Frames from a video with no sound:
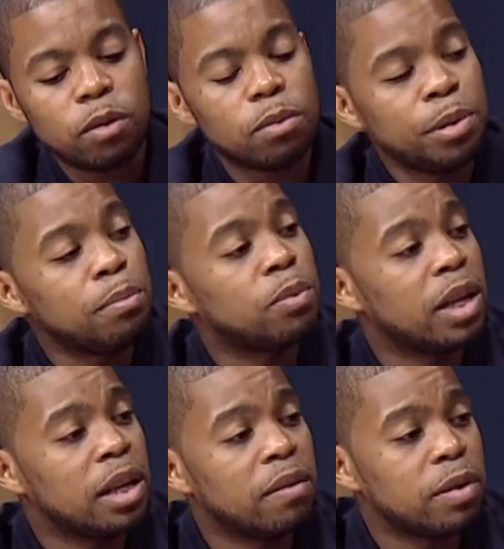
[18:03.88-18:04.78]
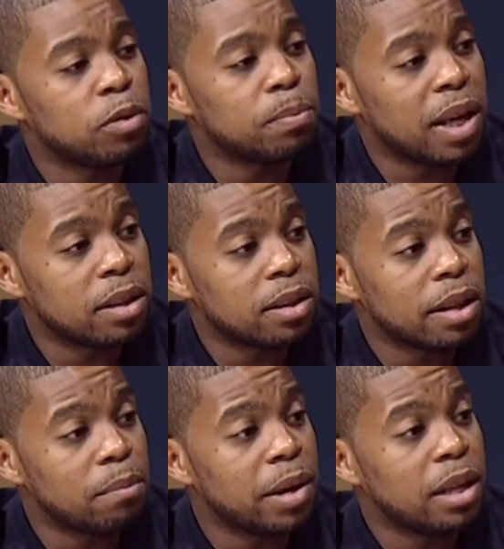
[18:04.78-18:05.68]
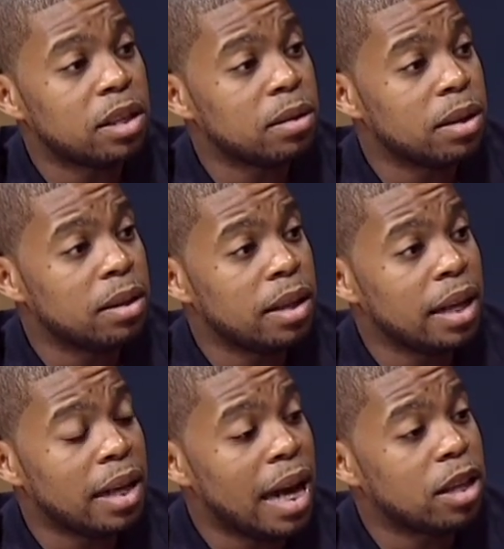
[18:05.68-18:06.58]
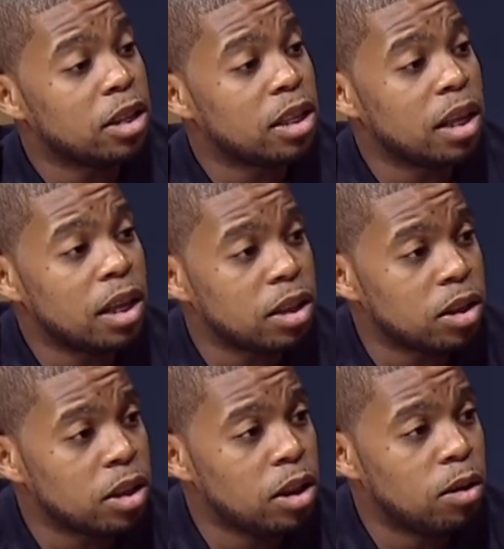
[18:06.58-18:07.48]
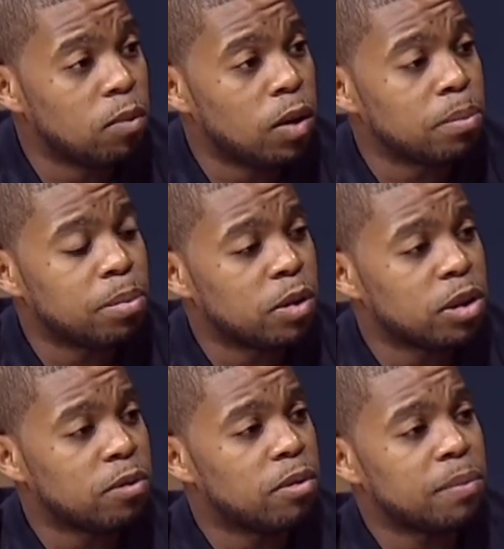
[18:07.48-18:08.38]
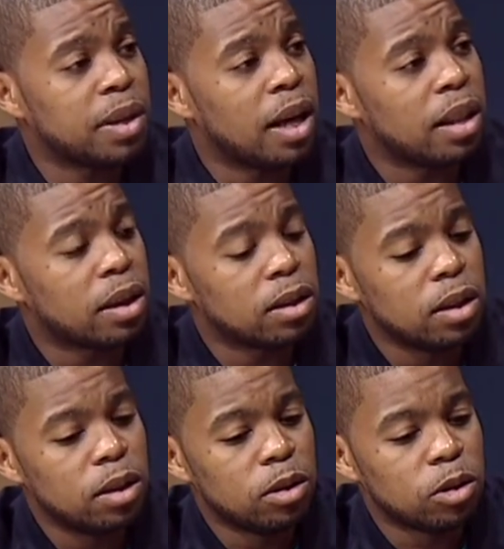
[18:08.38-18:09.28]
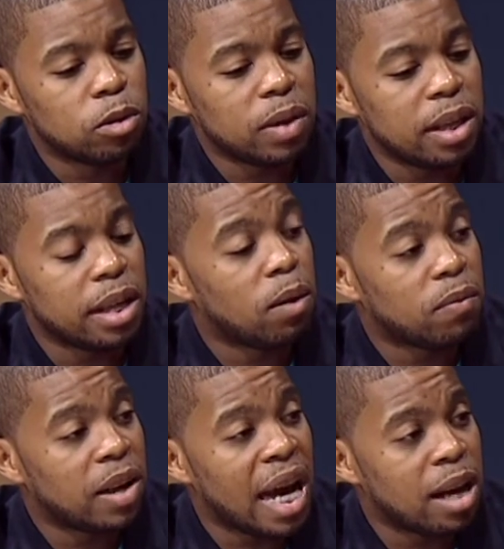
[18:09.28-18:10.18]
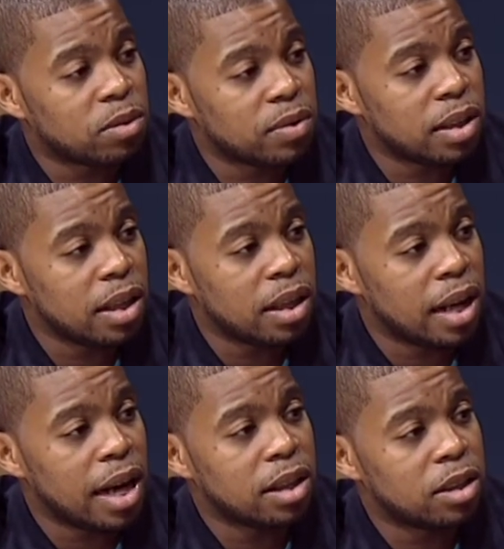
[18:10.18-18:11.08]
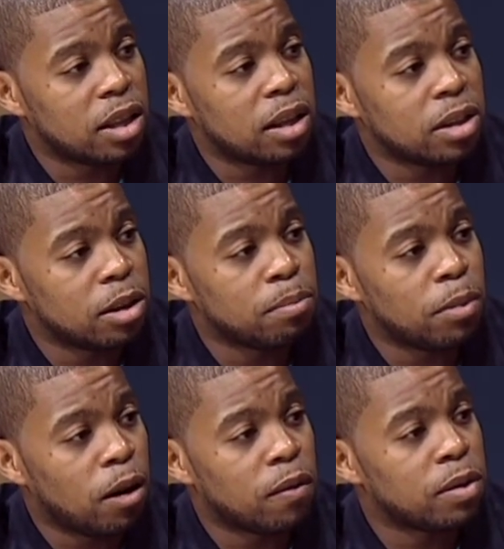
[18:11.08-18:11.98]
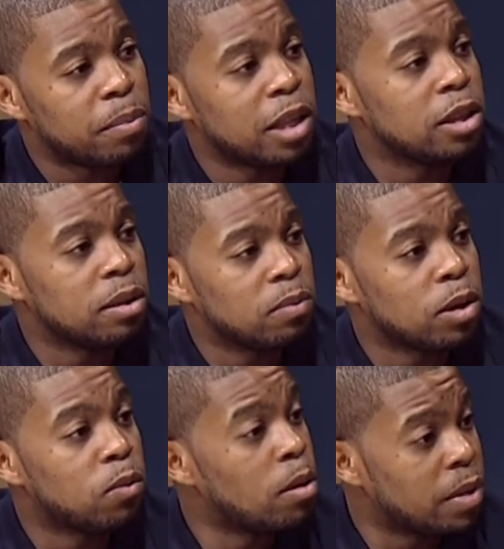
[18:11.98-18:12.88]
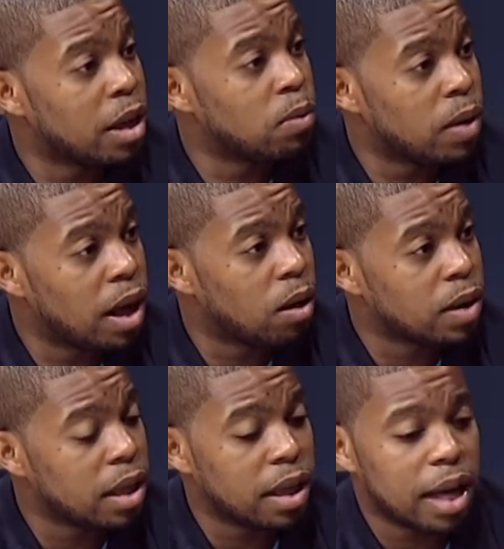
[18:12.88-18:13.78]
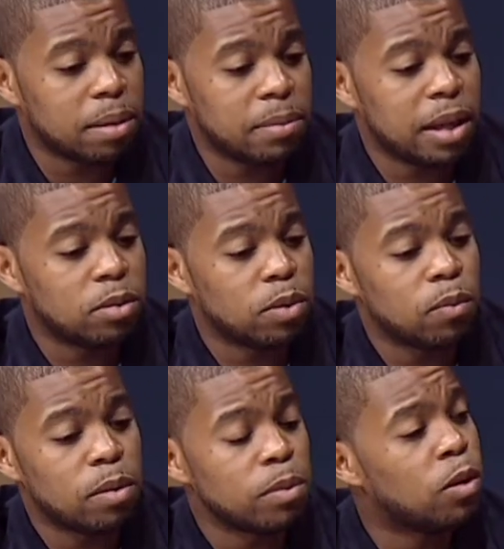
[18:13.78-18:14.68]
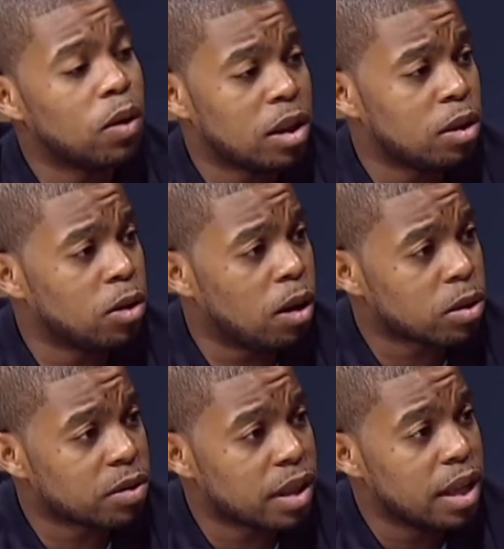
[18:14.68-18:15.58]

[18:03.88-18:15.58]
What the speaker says: with people on an individual basis. That means he did not judge one person from the other. So when he dealt with Lazarus, he did not judge him off of the basis with the woman at the well. He did not date with the woman caught in adultery.